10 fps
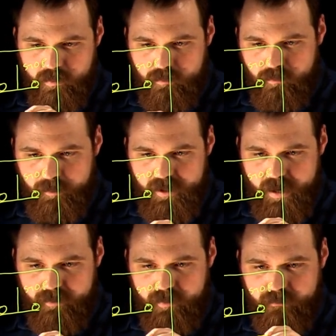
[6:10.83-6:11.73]
We would
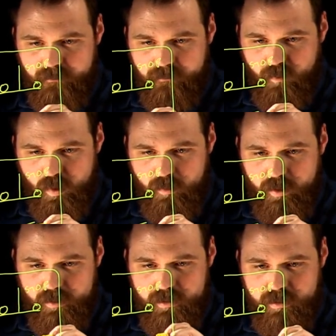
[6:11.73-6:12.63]
have a
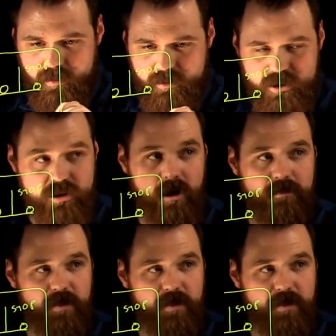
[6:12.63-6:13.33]
forward start